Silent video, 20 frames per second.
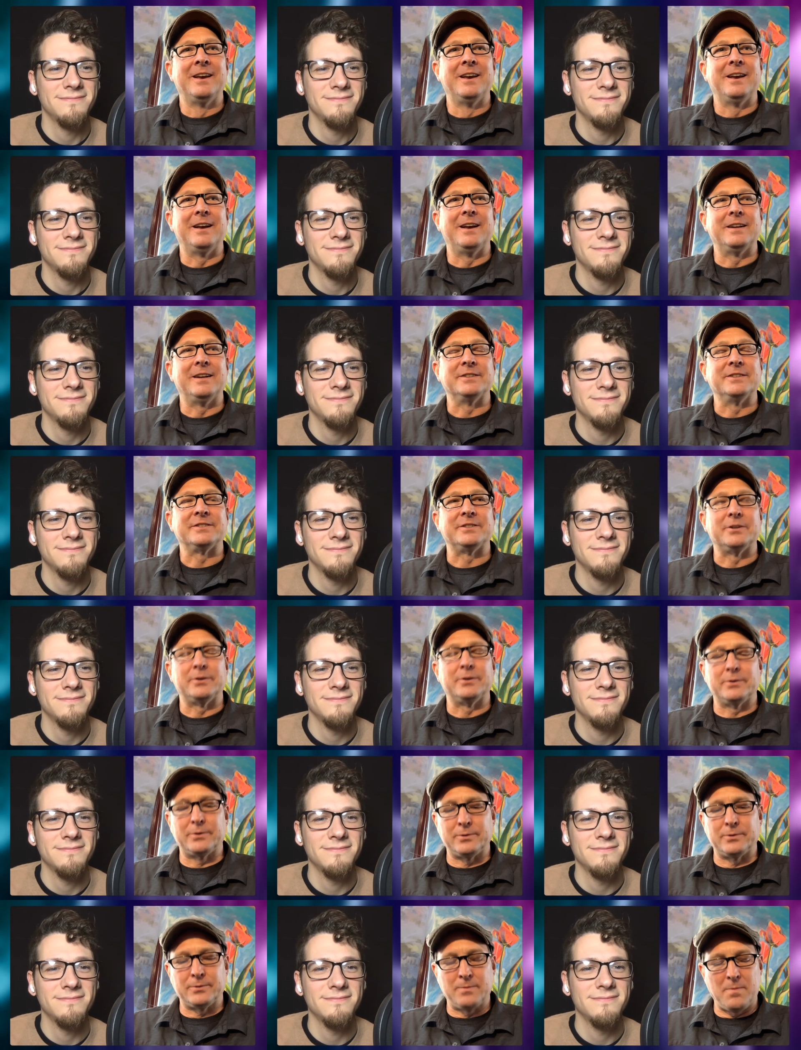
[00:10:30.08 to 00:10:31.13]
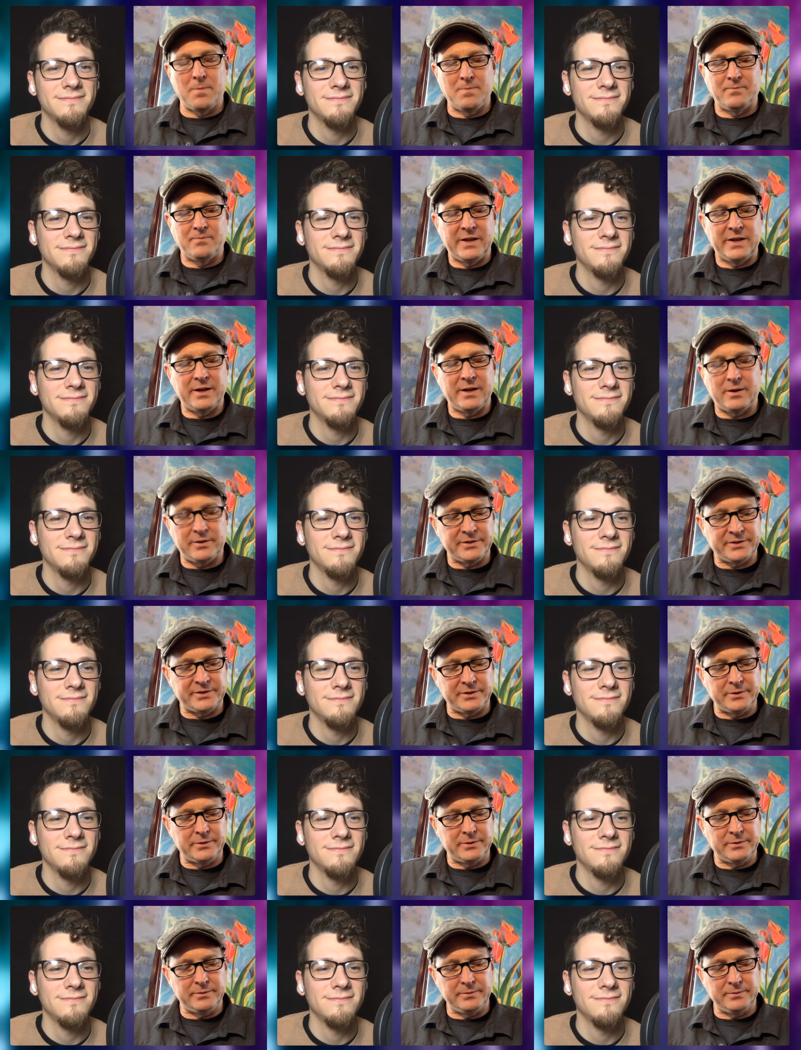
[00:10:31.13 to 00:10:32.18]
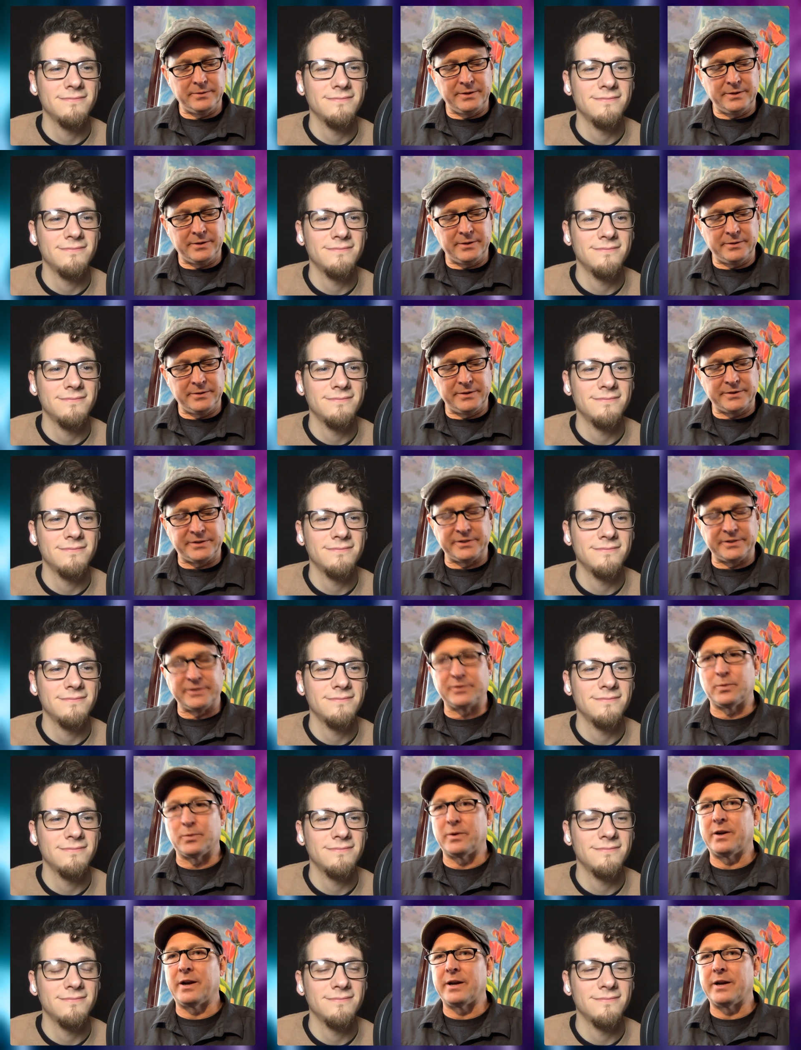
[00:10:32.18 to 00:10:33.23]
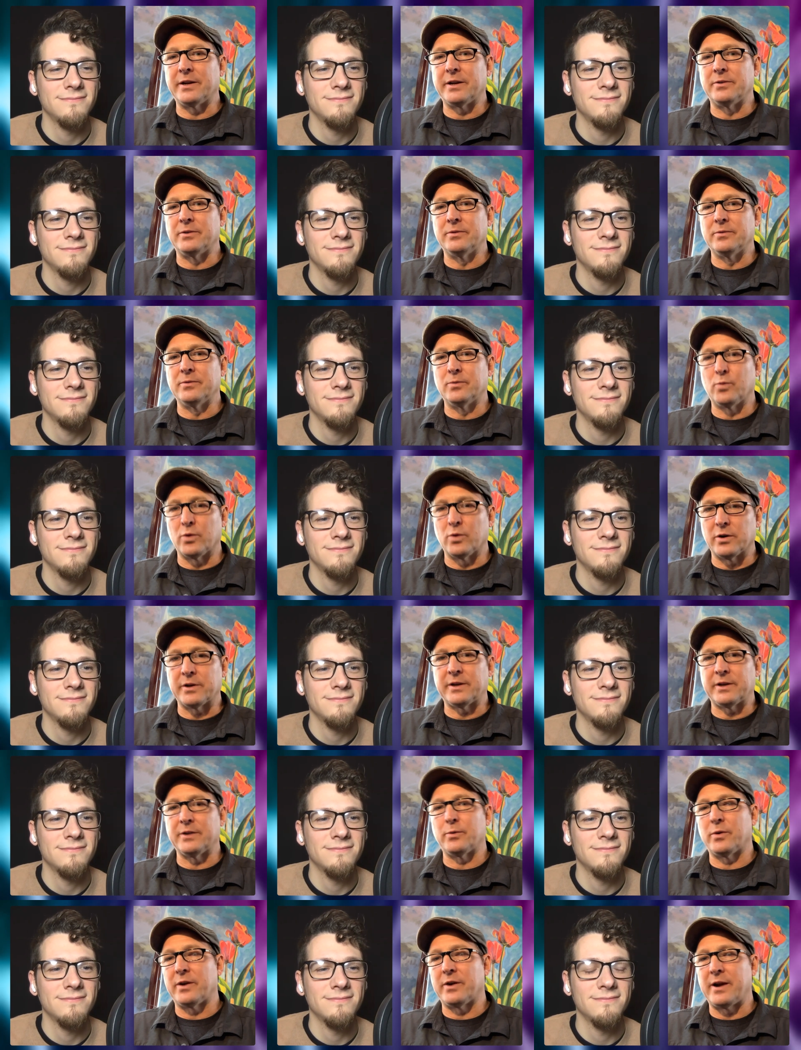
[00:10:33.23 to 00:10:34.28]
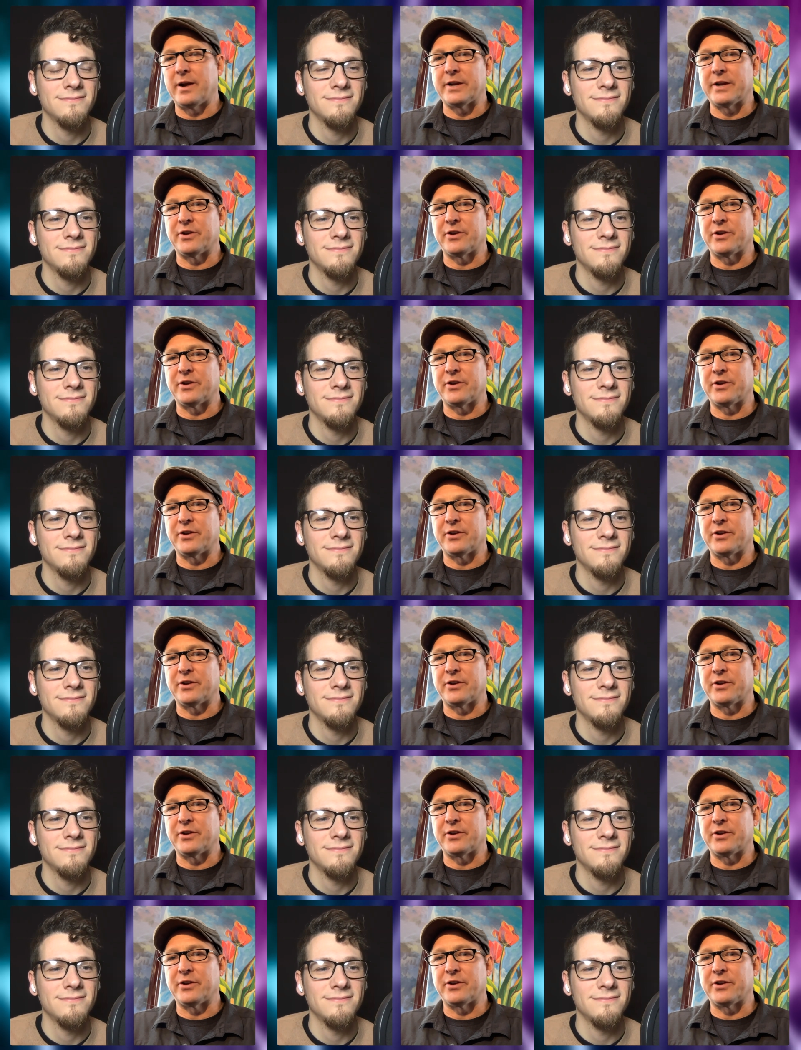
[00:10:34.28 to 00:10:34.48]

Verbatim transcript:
Speaker 1: uh, so and also you know this is where i work and where i